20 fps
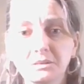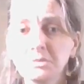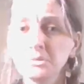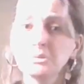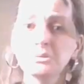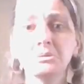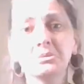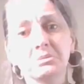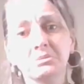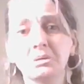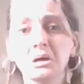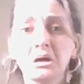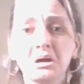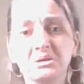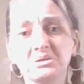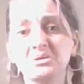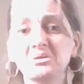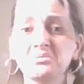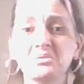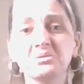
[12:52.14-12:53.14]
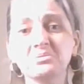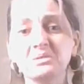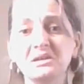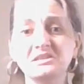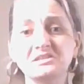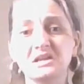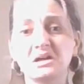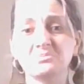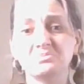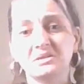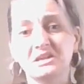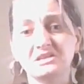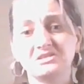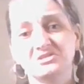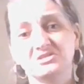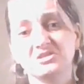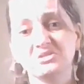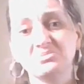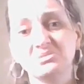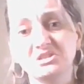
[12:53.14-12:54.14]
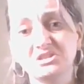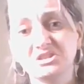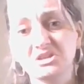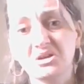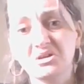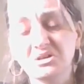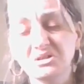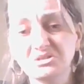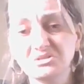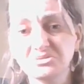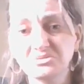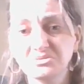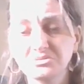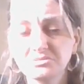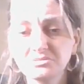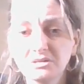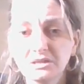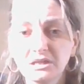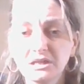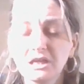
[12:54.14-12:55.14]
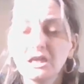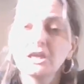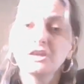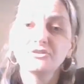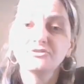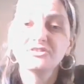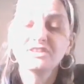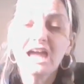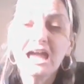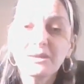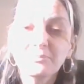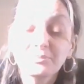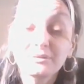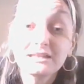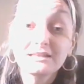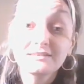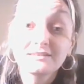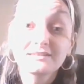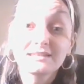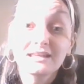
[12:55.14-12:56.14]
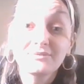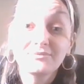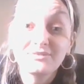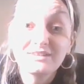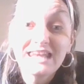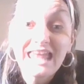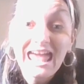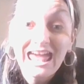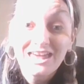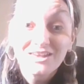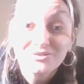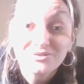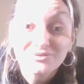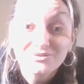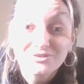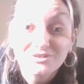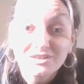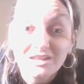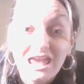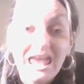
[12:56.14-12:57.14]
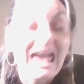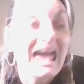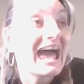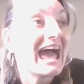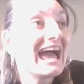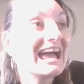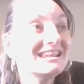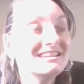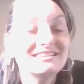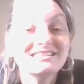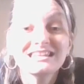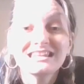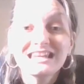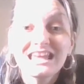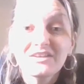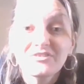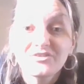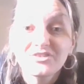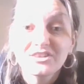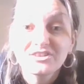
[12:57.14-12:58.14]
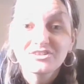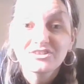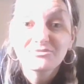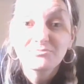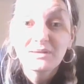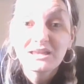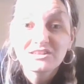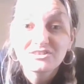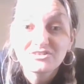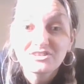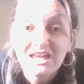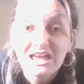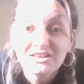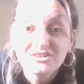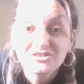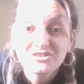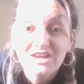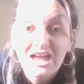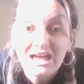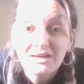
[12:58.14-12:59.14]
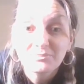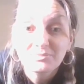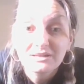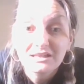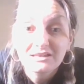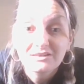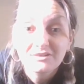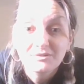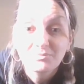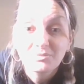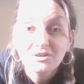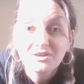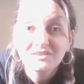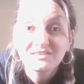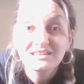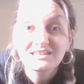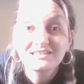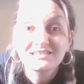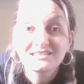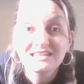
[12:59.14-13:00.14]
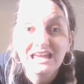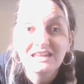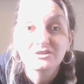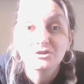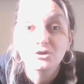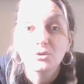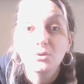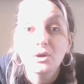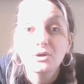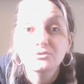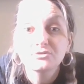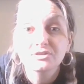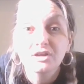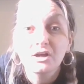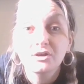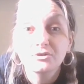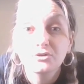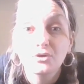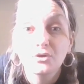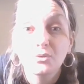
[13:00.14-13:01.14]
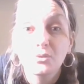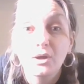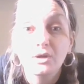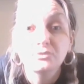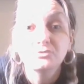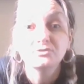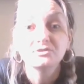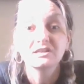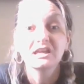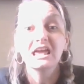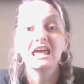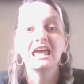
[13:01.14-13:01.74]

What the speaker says: Oh, you're always up here suicidal. Chaplains have left. Andy left the Beachy Head chaplains because he said, quote unquote,